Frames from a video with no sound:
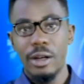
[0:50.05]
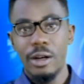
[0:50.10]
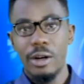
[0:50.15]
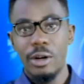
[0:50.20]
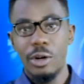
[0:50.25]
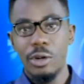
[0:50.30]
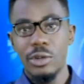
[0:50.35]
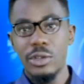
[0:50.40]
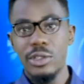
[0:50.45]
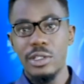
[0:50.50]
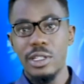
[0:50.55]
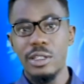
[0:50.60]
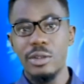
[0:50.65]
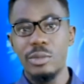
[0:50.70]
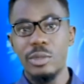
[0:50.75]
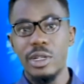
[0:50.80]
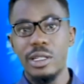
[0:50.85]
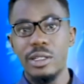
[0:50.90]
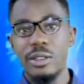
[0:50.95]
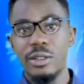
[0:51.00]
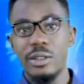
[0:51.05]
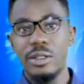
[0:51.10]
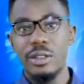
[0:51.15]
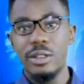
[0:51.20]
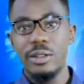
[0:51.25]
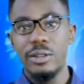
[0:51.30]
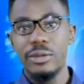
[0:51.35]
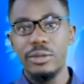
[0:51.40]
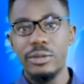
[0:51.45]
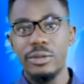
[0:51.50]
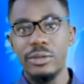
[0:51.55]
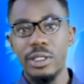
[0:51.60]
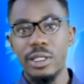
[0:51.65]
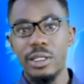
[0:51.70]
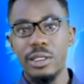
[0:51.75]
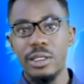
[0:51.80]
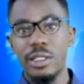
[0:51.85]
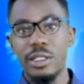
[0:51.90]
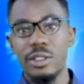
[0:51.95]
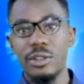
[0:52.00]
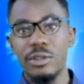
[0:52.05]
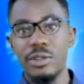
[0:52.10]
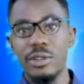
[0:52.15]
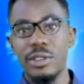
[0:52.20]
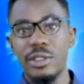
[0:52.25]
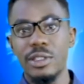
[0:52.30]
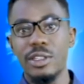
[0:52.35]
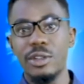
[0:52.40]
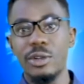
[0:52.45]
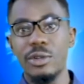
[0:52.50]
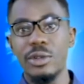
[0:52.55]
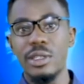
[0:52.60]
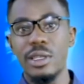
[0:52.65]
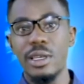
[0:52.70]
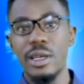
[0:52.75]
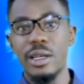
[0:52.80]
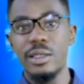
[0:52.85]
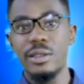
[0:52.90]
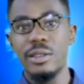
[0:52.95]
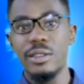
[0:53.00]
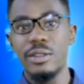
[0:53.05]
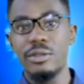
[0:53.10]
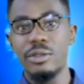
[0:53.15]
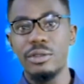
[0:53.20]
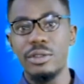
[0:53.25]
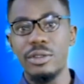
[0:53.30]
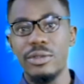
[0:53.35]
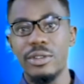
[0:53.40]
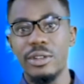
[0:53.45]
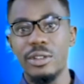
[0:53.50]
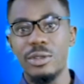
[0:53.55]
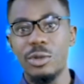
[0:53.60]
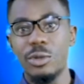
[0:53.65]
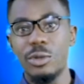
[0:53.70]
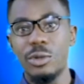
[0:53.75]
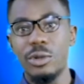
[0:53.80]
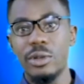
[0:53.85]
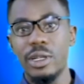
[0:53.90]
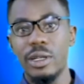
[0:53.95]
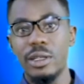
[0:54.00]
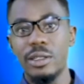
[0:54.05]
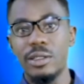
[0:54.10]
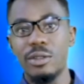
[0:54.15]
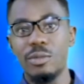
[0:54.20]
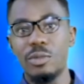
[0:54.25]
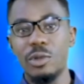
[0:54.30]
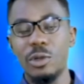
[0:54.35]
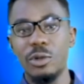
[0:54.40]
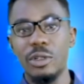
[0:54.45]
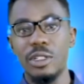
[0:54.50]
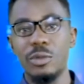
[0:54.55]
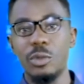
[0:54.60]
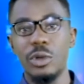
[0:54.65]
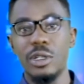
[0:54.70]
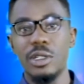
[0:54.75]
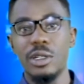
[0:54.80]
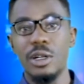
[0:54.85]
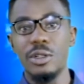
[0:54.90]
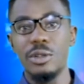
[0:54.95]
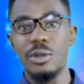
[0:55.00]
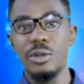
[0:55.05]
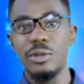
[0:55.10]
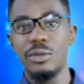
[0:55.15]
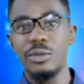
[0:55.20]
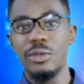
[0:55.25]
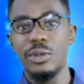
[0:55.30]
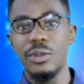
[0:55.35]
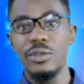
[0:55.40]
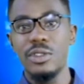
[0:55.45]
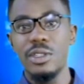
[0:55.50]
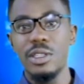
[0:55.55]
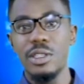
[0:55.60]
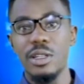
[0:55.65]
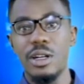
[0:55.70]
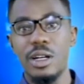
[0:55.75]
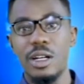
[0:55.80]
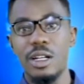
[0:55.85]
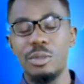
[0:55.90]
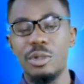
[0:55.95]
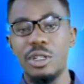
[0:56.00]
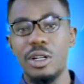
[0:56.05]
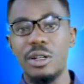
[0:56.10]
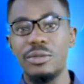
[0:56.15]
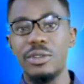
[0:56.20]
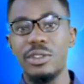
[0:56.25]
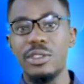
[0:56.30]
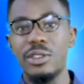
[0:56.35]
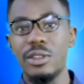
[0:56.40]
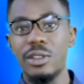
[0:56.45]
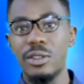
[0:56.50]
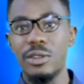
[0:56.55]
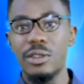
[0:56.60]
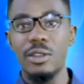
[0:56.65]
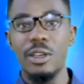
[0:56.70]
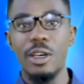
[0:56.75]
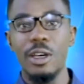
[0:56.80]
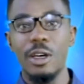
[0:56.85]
Oyo State Command of the Nigeria Security and Civil Defense Corps has deployed 150 armed officers